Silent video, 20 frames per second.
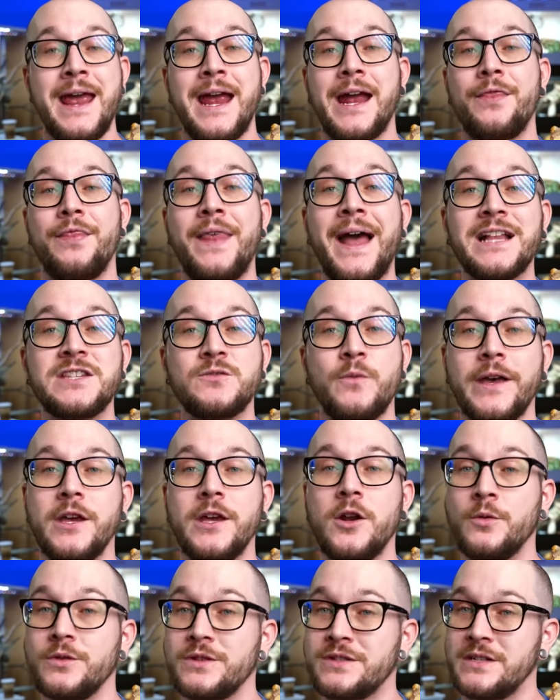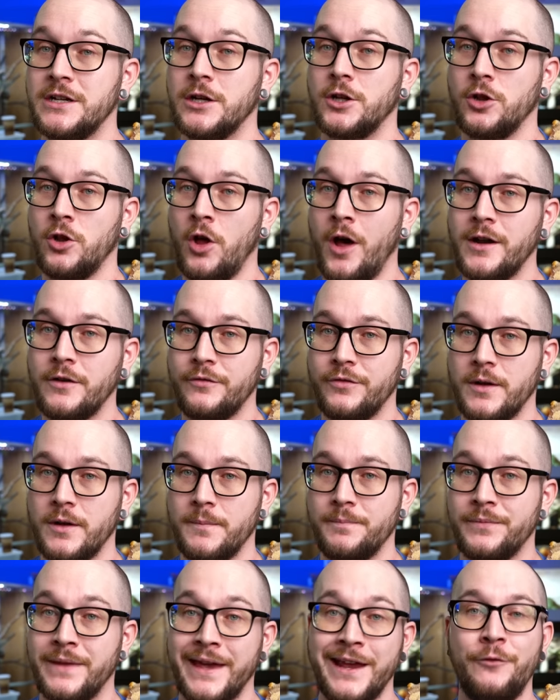And that's why you don't see a lot of
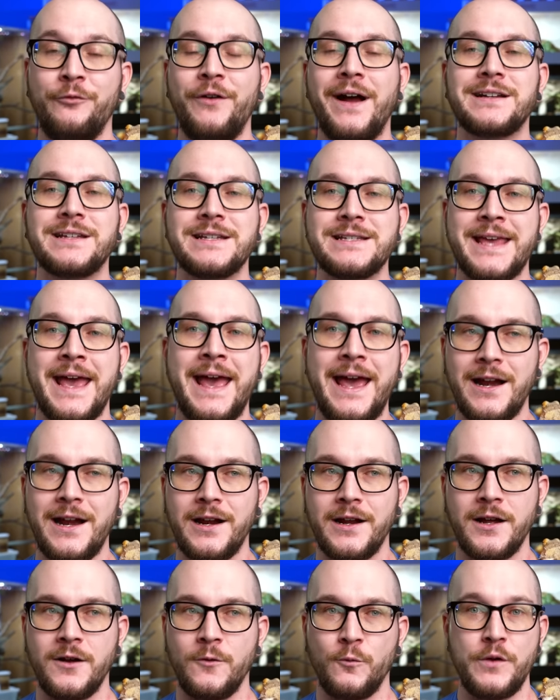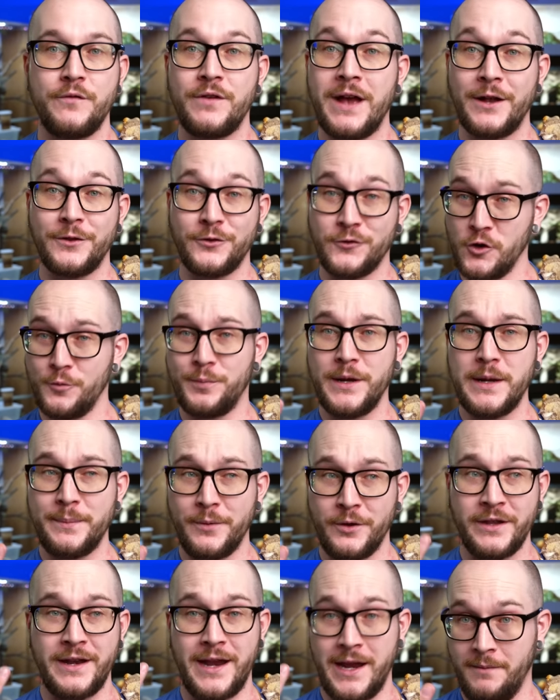them. In fact, in Canada, we've got 2
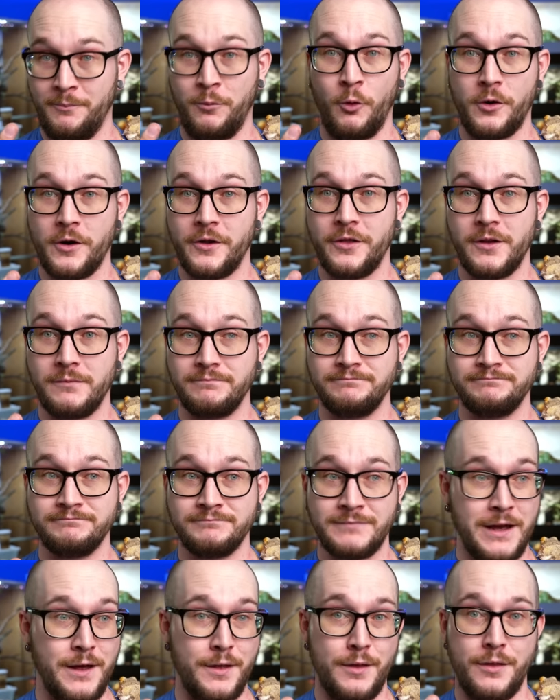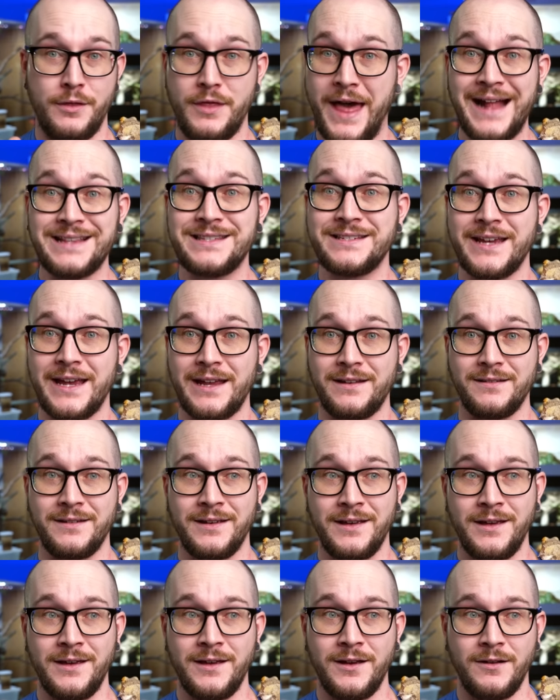people that imported them. That's it.
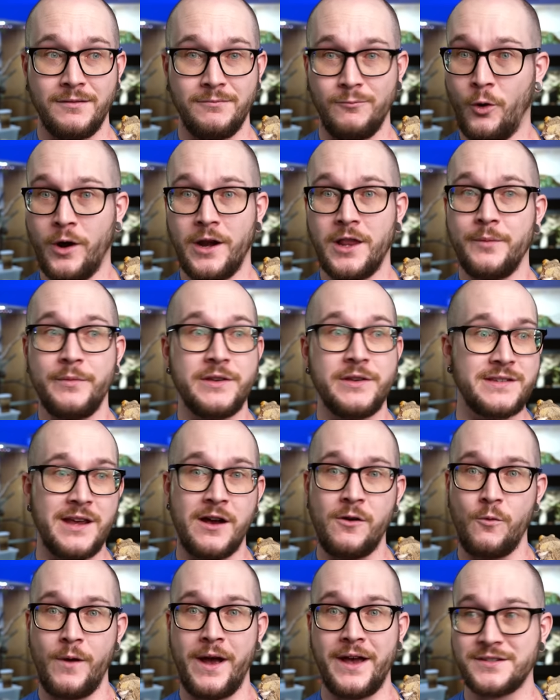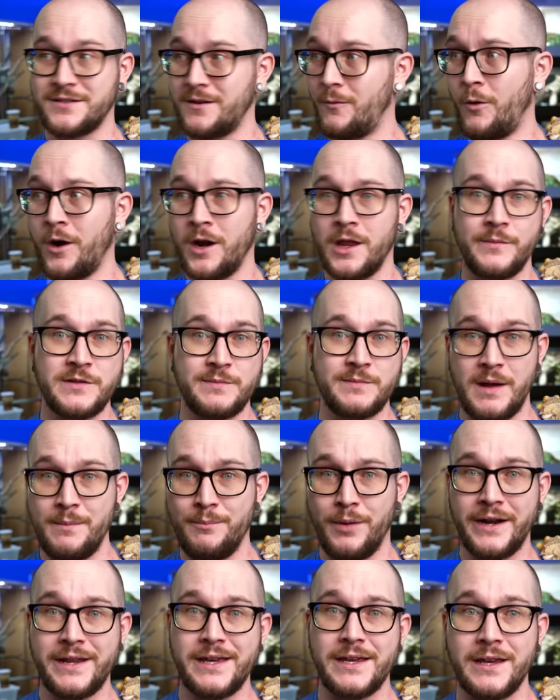One of them is out west and one of them is my
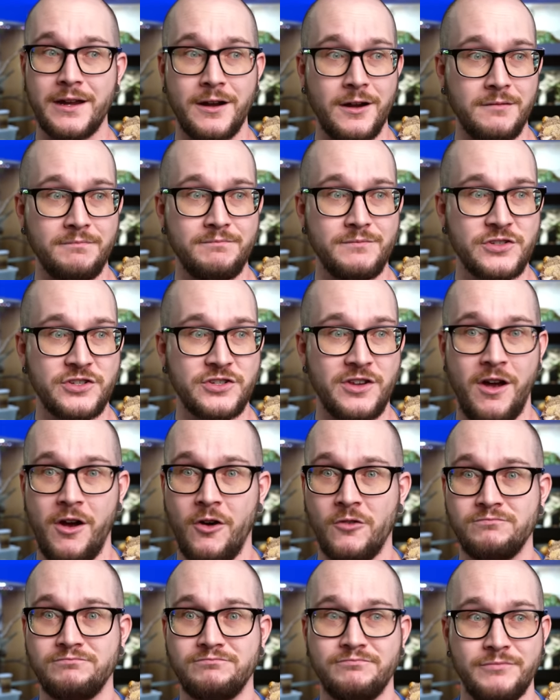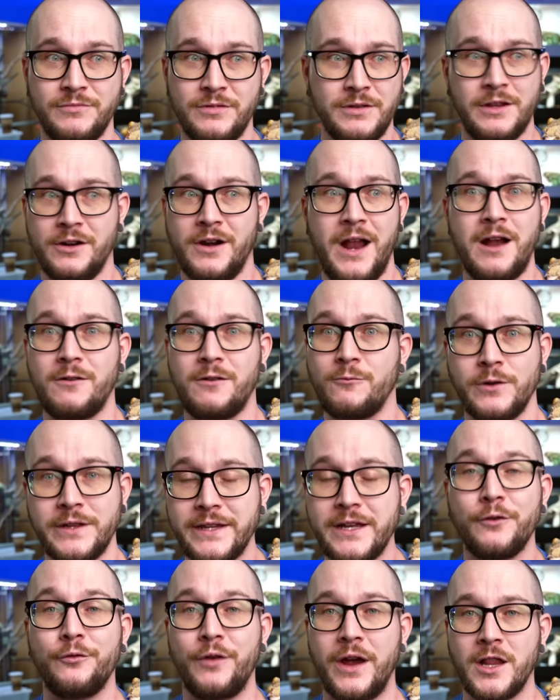buddy here. So they're not
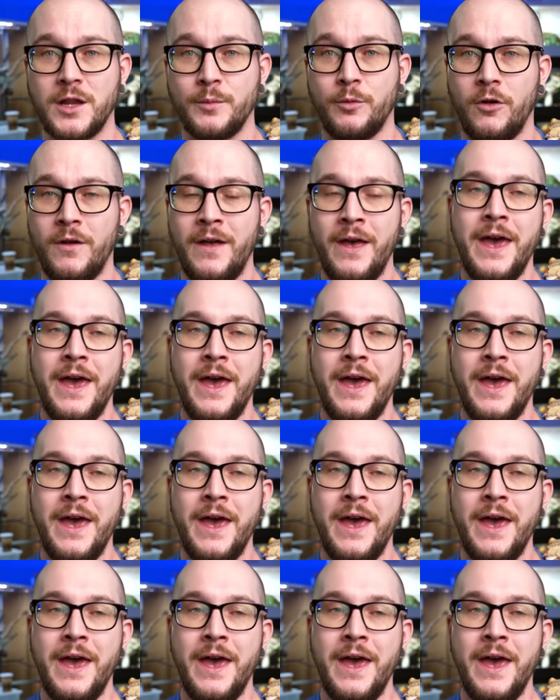really available.